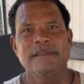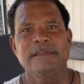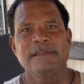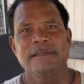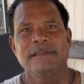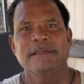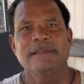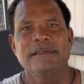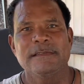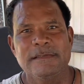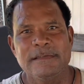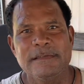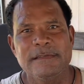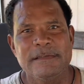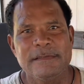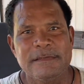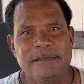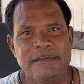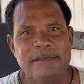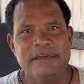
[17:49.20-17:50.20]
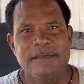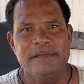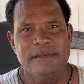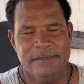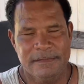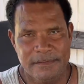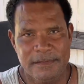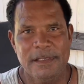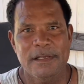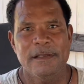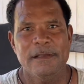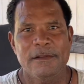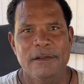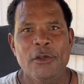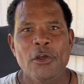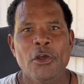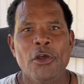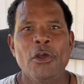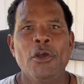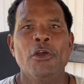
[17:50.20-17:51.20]
You can't take too much
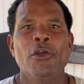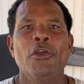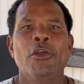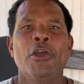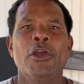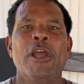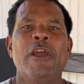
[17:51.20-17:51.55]
too often.